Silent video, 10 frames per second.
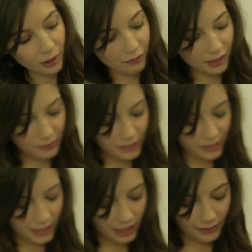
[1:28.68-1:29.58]
is my favourite
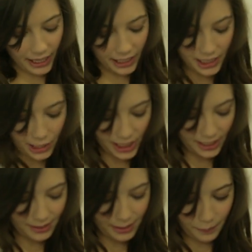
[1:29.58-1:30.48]
style of Acne
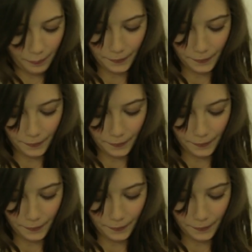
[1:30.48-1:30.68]
jeans.